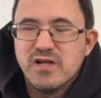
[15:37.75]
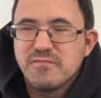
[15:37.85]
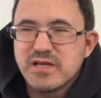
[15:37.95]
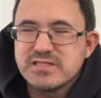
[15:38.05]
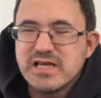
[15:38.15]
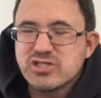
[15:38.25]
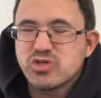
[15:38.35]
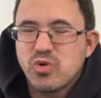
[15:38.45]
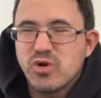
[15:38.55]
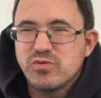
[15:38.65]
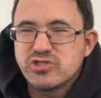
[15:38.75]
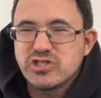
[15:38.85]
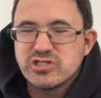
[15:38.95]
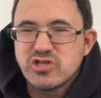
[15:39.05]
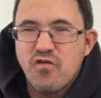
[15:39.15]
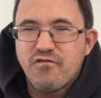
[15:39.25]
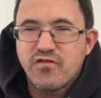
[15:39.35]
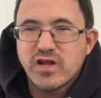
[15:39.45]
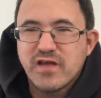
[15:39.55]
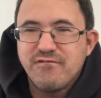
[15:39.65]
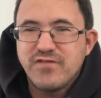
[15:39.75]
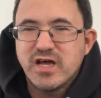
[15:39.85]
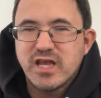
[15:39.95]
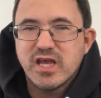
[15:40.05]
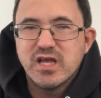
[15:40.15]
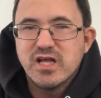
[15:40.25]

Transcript: because that short was just so freaking funny.